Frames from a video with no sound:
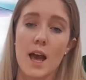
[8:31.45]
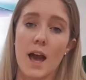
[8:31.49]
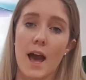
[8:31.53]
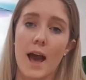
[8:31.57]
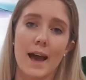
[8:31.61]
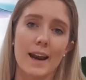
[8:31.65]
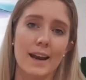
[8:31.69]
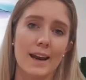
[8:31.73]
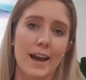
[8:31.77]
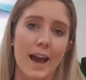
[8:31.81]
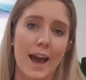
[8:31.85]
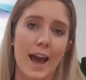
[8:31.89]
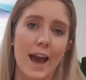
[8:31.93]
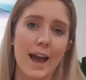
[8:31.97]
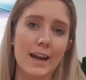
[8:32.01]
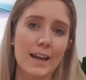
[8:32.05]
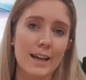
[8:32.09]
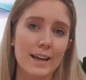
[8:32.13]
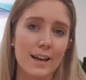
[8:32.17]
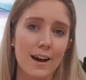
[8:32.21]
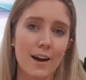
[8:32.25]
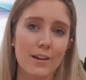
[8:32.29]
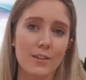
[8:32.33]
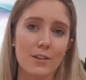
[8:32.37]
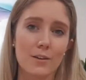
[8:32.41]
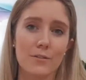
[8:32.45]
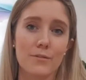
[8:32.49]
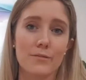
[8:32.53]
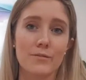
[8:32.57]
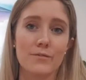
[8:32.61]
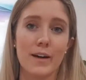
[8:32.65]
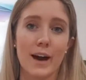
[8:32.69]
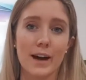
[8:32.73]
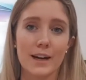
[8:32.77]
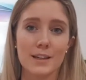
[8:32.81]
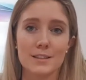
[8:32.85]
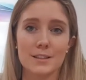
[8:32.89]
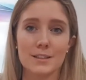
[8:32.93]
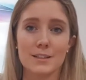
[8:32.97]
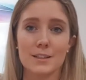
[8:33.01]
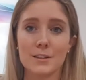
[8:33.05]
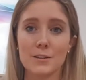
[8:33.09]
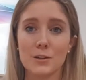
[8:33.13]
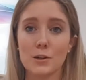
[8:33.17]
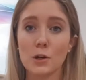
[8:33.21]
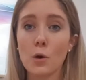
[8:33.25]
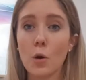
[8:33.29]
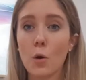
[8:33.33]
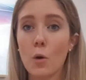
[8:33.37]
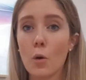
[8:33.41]
and any other factor that
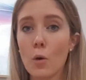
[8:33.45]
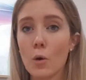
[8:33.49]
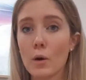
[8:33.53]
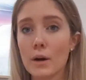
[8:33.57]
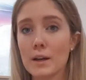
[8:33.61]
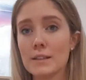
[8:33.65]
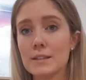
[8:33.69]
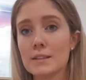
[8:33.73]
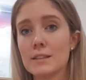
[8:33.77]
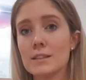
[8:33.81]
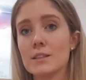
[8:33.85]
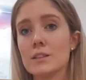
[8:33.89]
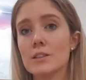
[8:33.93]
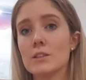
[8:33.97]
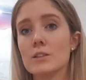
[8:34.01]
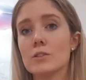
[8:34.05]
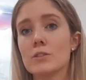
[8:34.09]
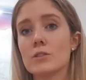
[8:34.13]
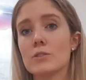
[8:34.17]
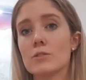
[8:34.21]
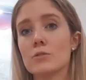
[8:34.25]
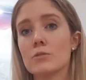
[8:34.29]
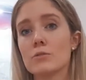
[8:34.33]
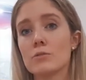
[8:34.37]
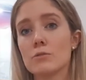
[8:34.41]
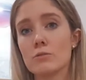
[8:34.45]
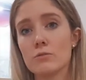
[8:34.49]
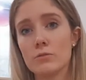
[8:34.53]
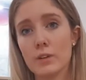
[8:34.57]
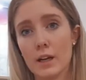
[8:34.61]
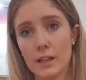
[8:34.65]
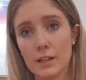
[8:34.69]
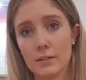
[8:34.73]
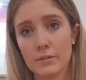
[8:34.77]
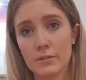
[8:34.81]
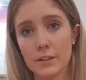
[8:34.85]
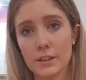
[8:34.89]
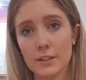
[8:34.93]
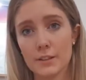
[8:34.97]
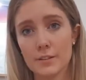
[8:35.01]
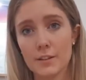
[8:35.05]
the court considers relevant.